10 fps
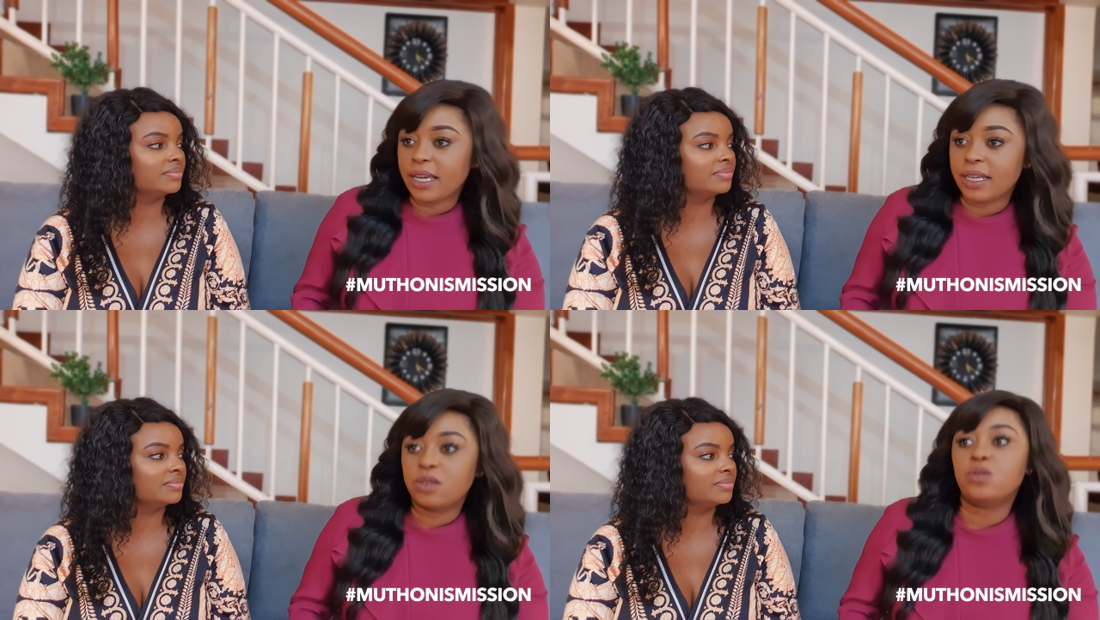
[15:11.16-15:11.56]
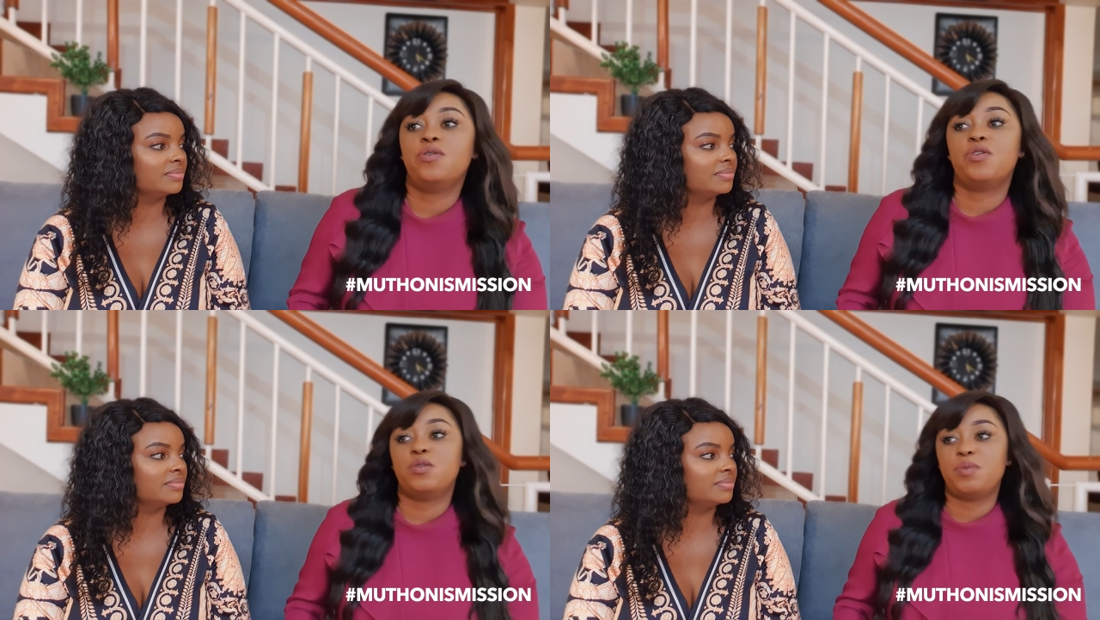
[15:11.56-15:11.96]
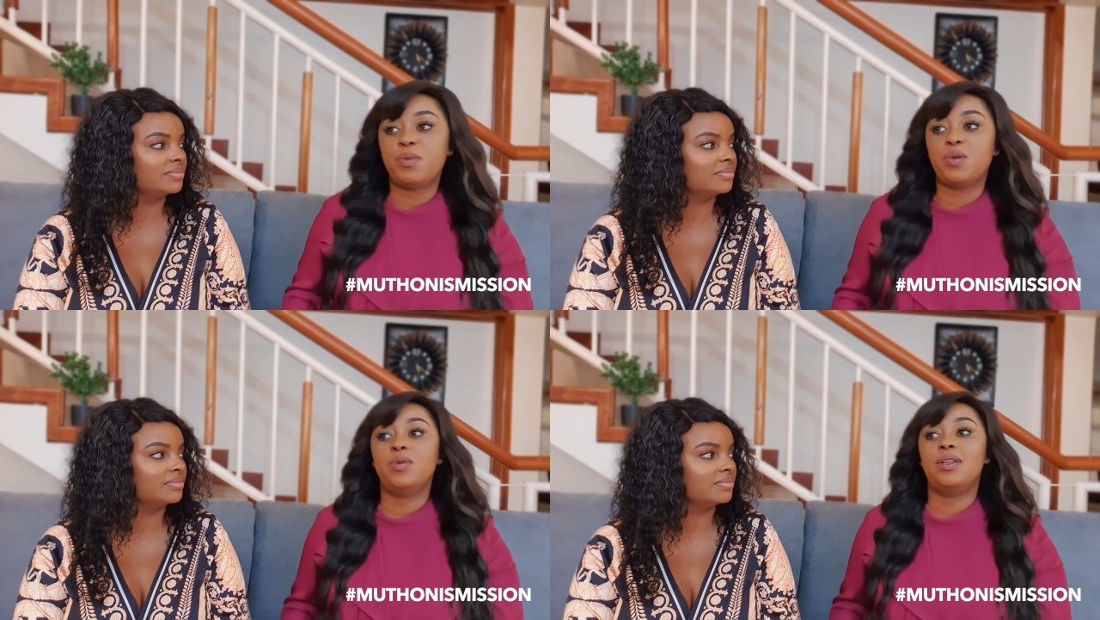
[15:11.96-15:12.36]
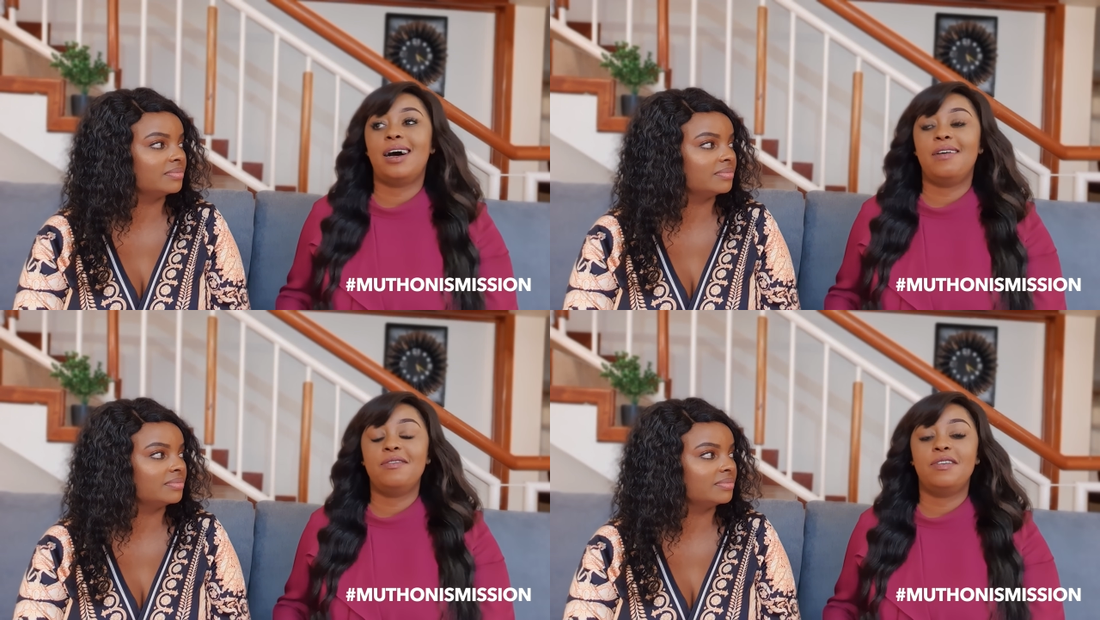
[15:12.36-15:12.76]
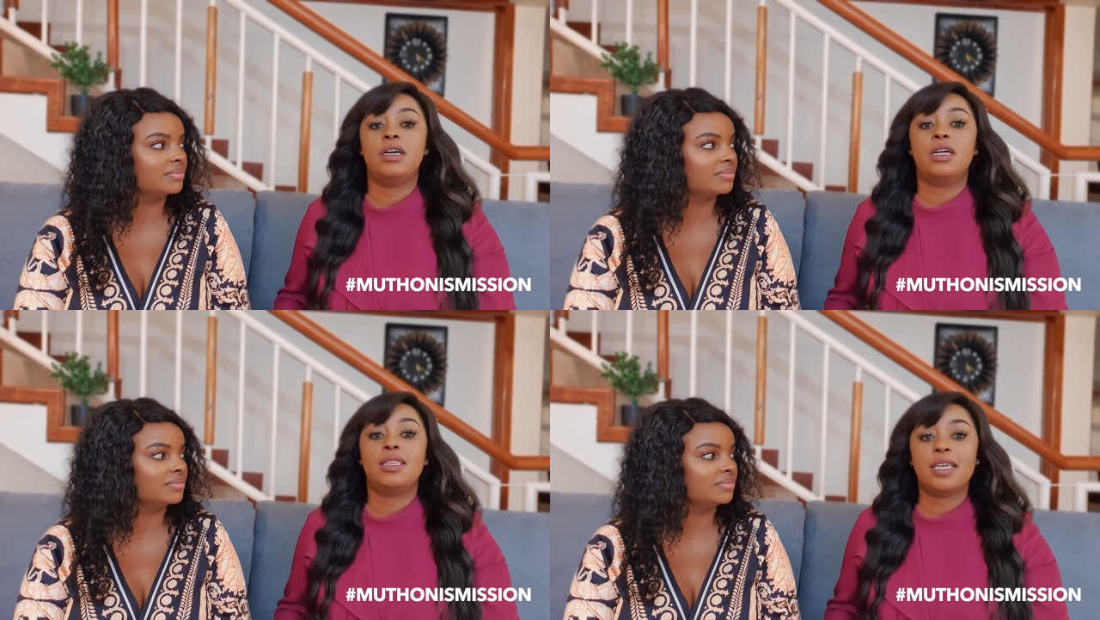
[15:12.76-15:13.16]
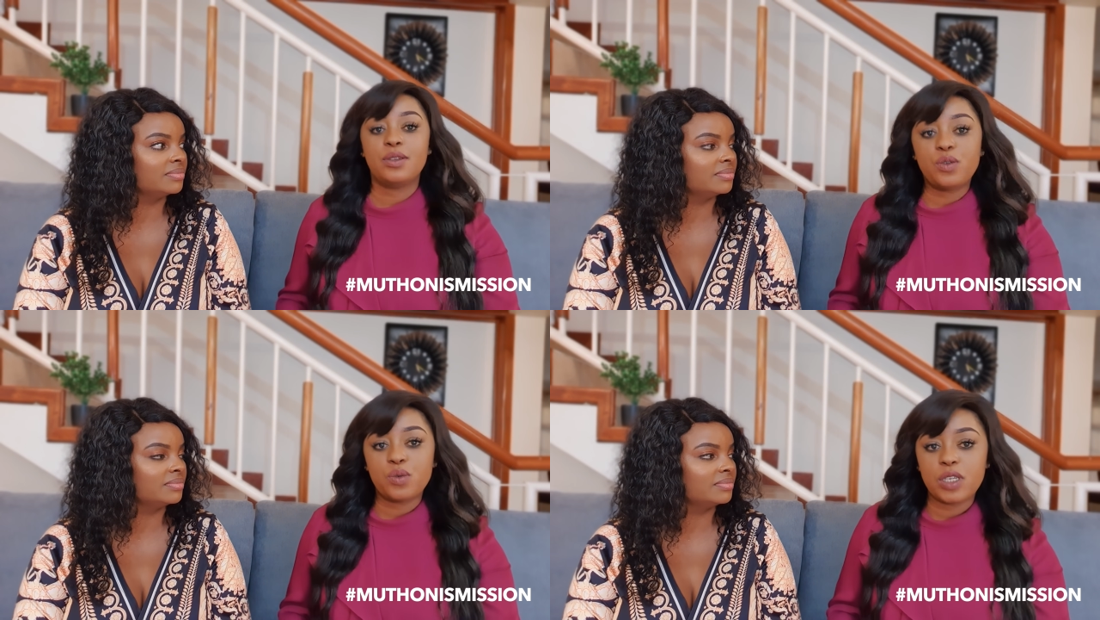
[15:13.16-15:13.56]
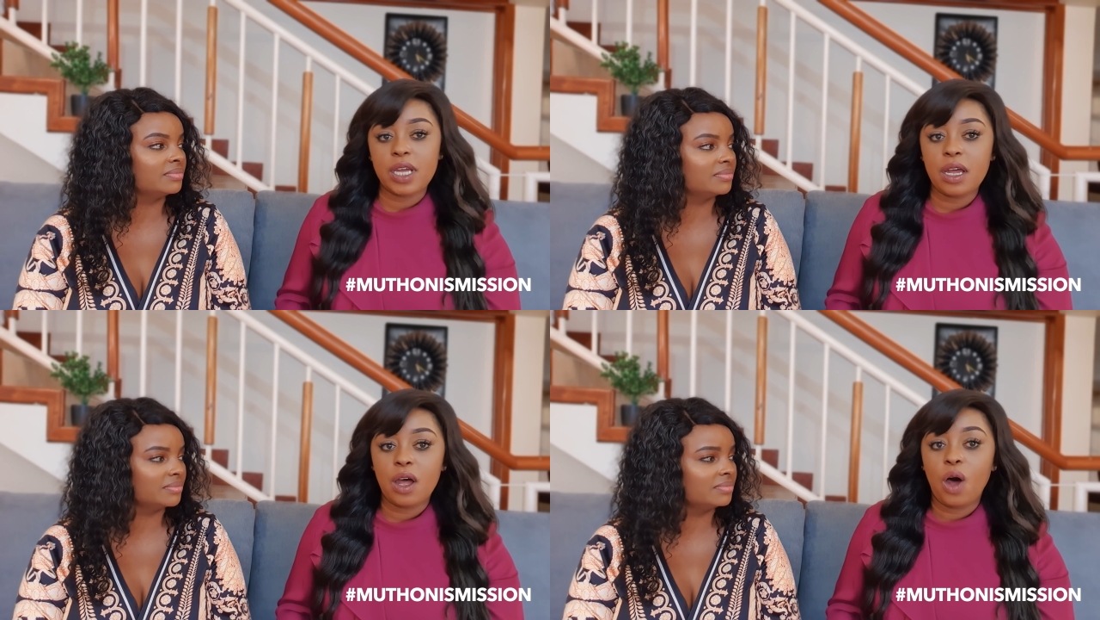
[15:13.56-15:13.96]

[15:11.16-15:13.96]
Speaker 1: and so of course people will have things to say